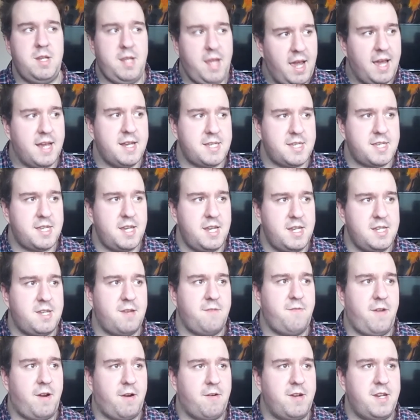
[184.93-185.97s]
yes, is a
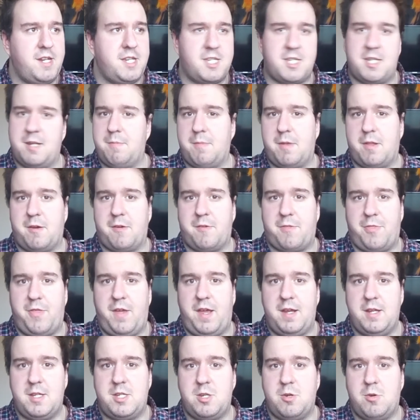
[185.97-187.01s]
very similar
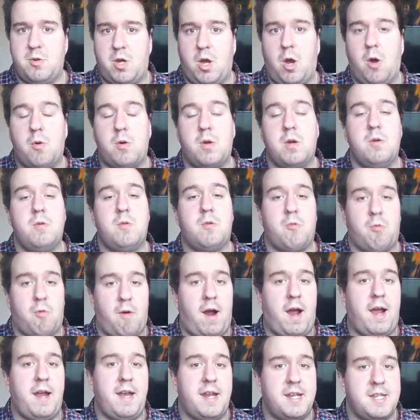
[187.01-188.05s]
thing to Goku
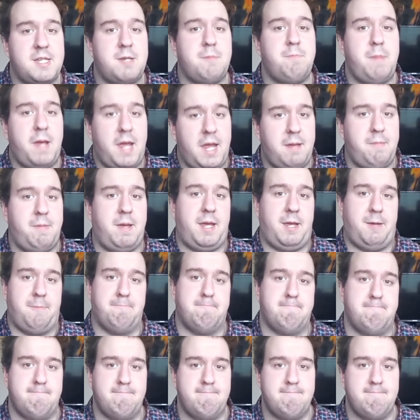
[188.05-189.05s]
crying as a baby.